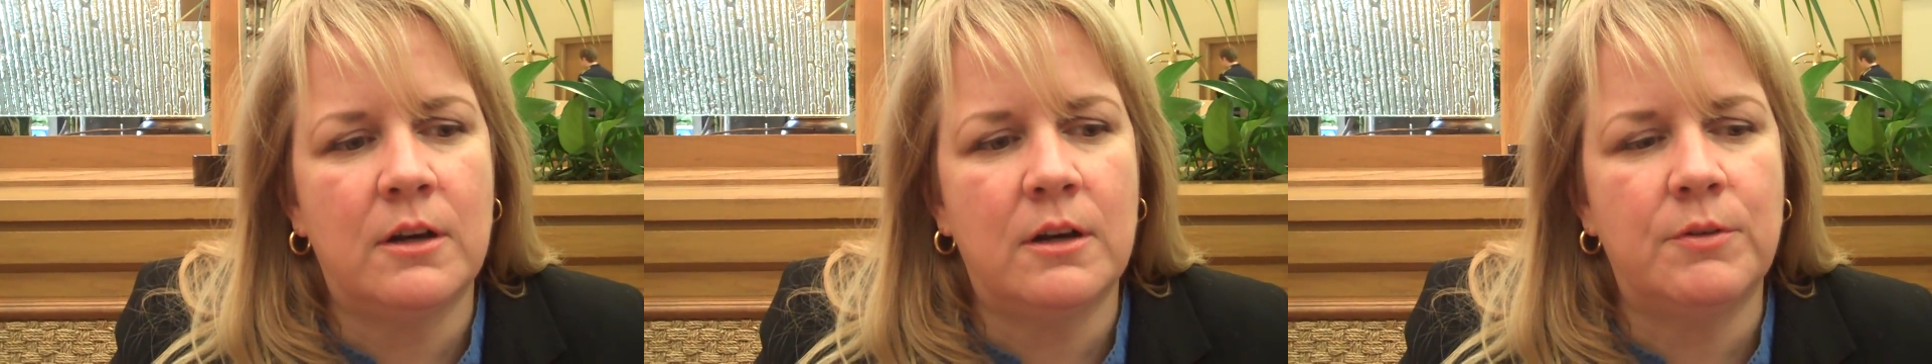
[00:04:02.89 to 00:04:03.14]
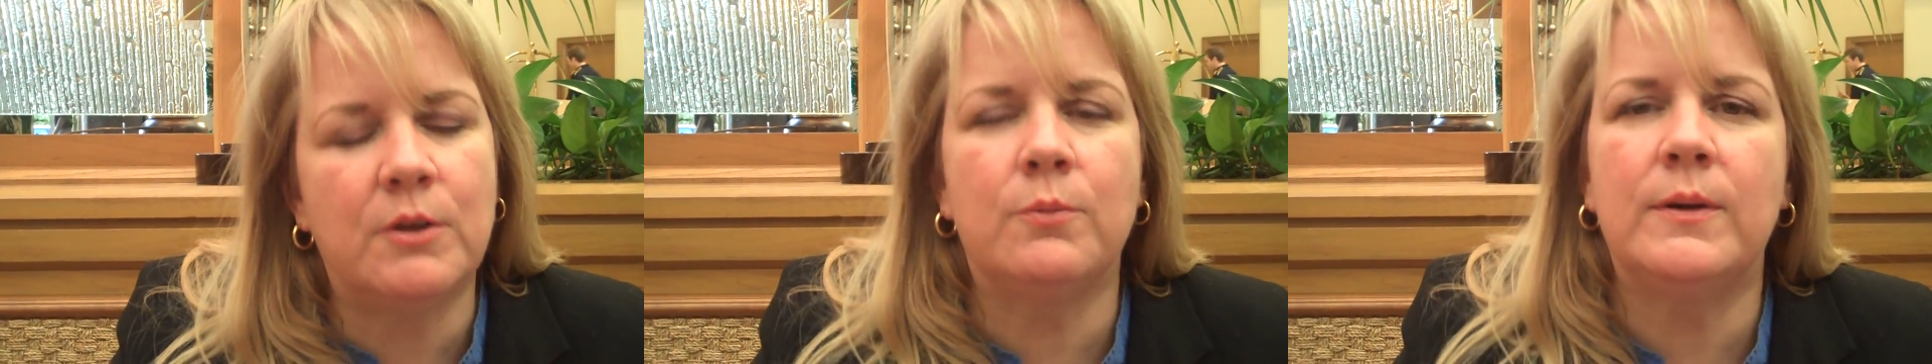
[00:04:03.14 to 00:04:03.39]

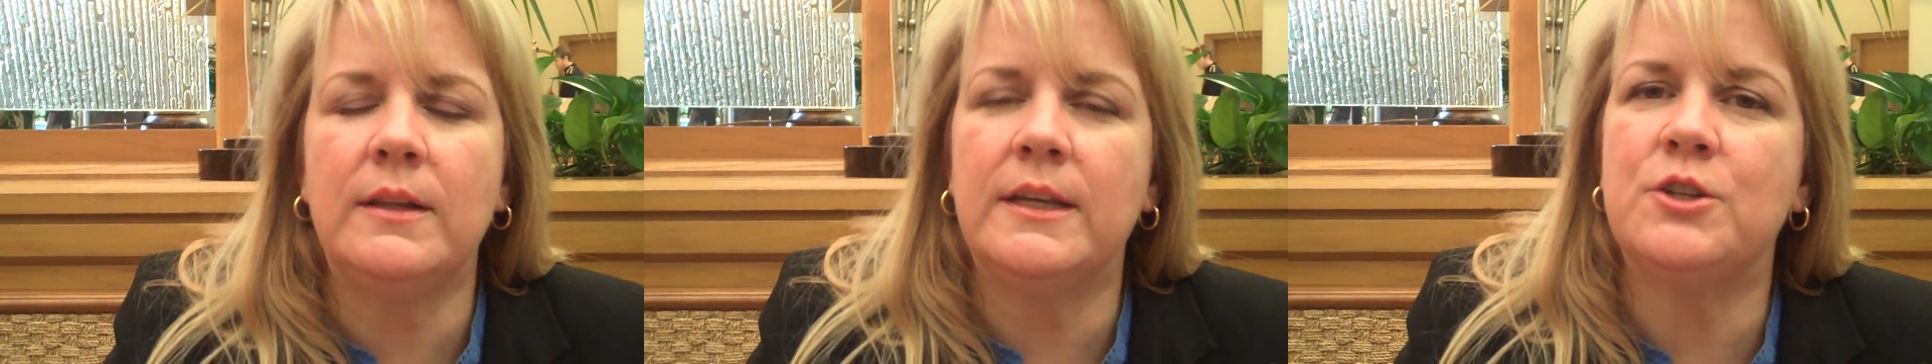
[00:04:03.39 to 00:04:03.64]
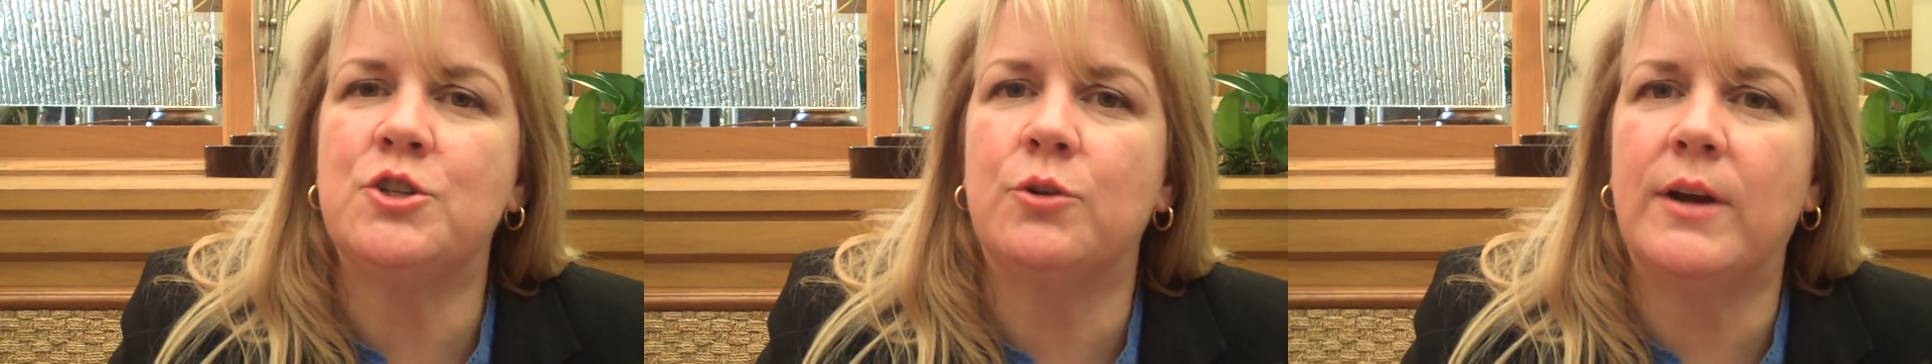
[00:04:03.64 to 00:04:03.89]
of a
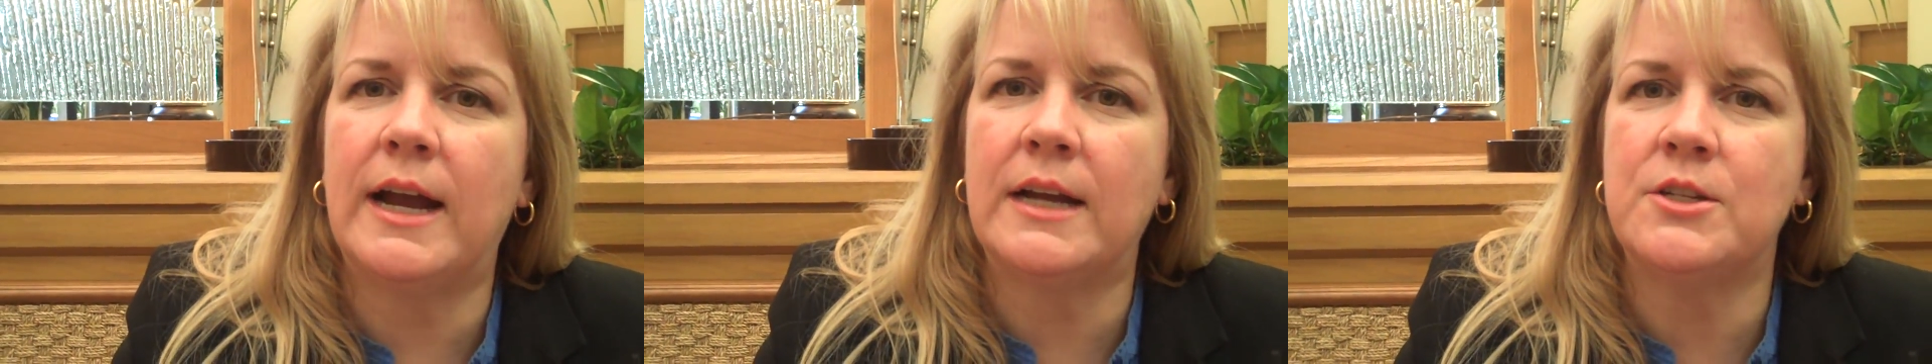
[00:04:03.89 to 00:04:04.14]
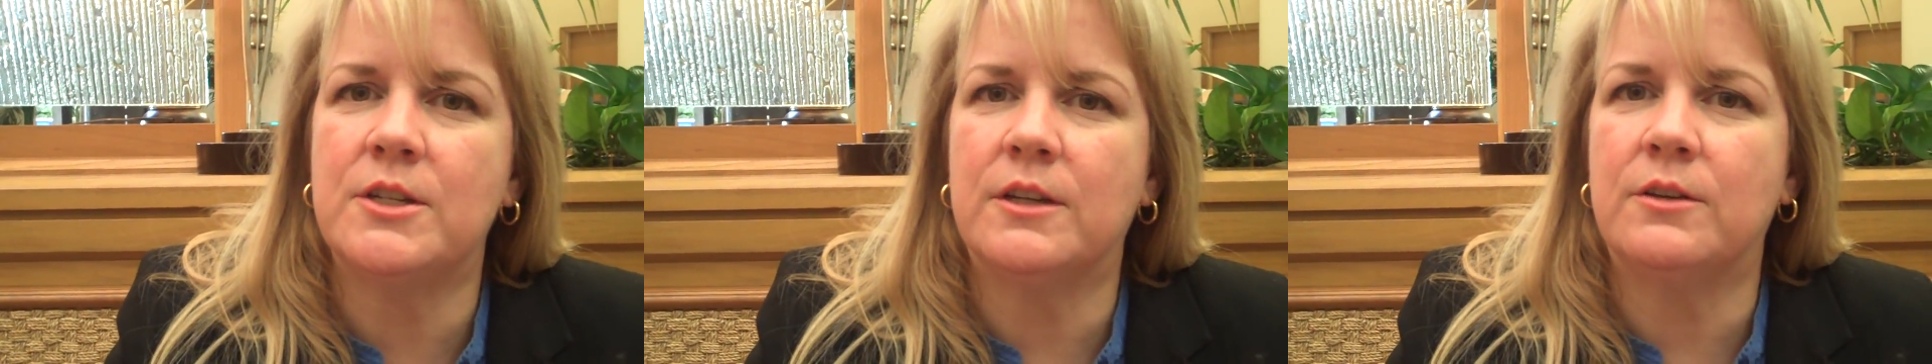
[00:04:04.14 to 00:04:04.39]
really
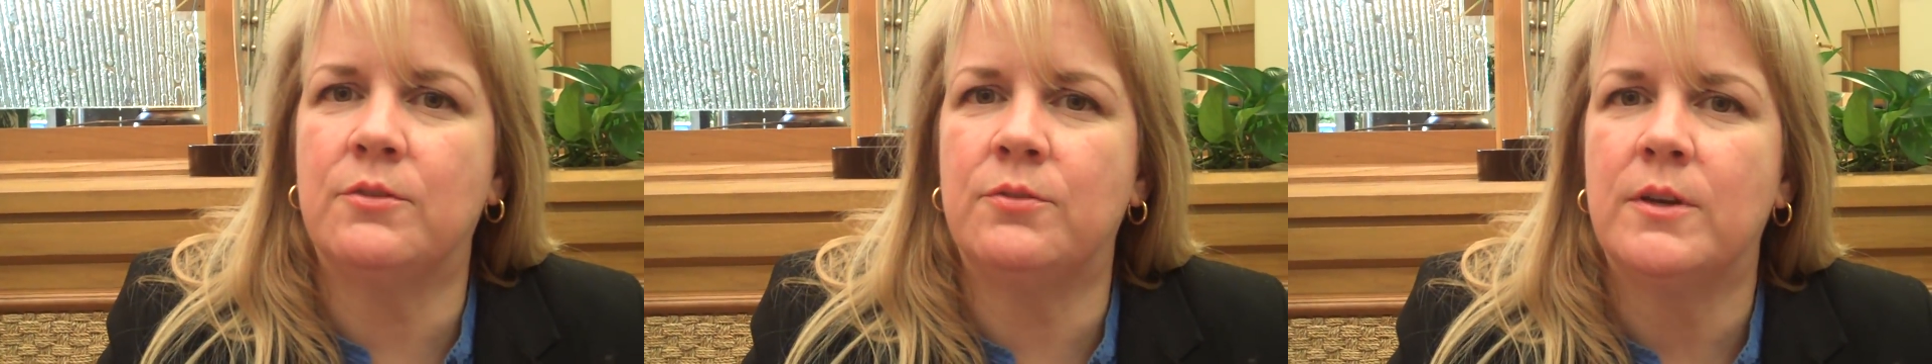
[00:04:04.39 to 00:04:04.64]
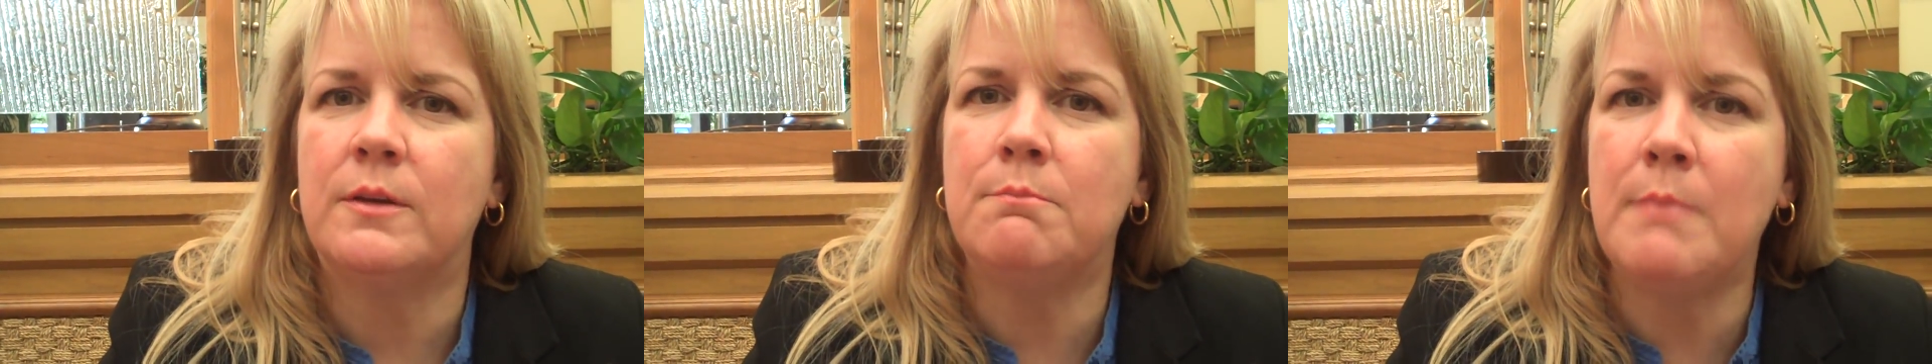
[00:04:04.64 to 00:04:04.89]
attractive
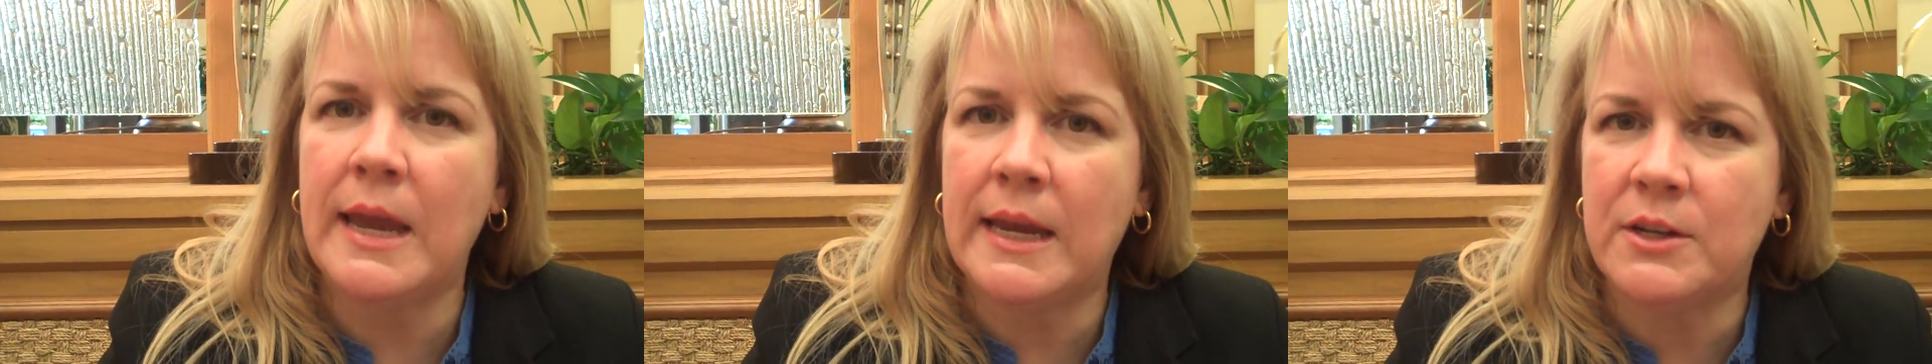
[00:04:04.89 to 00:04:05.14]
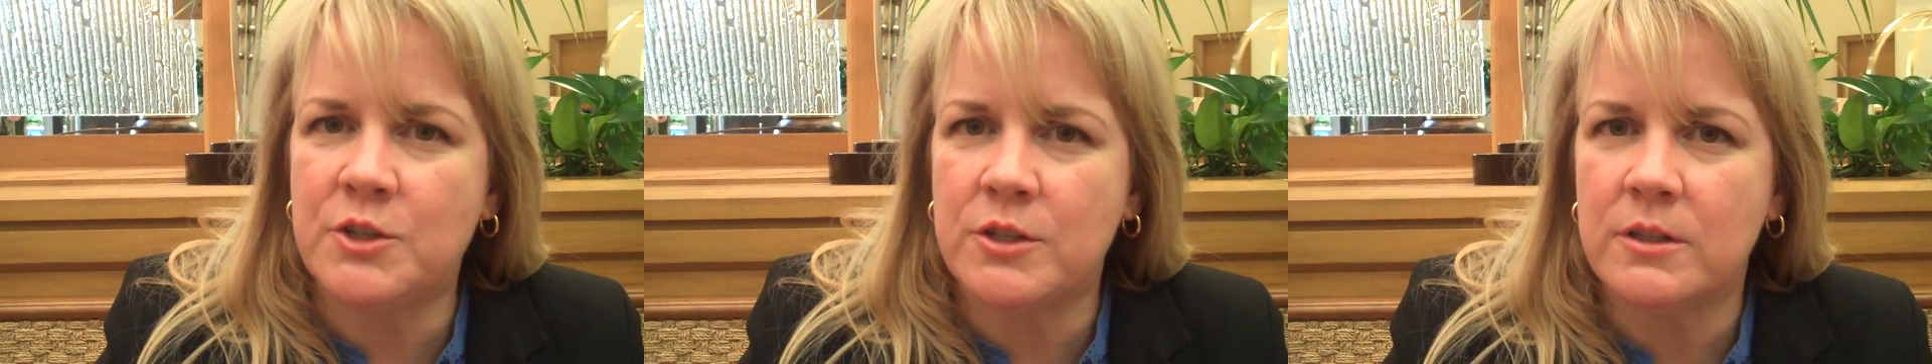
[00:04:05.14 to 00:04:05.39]

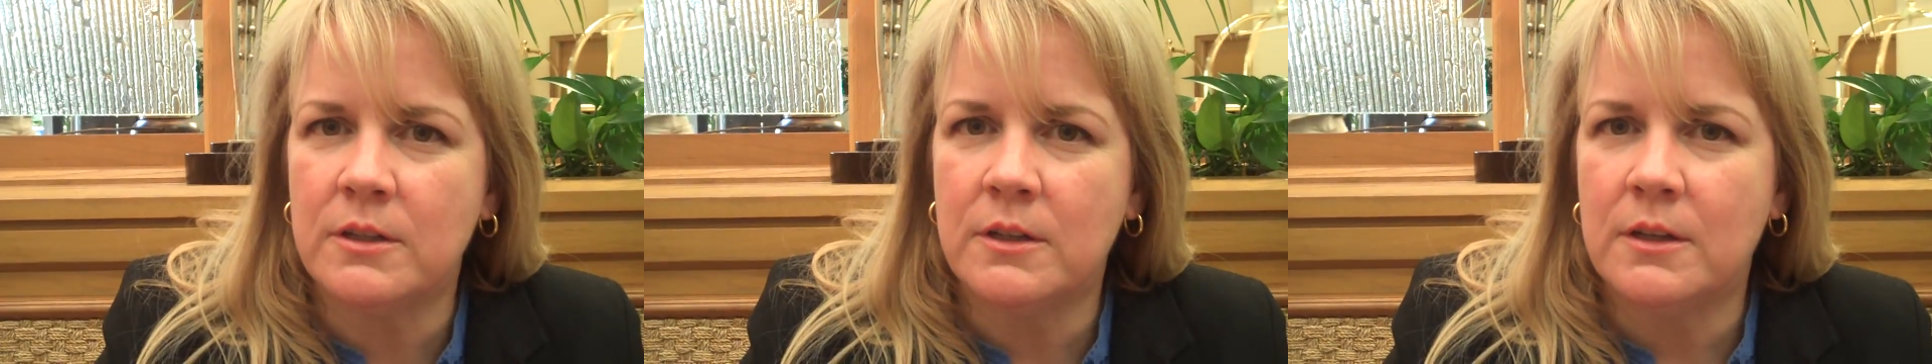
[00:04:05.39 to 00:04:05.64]
mate.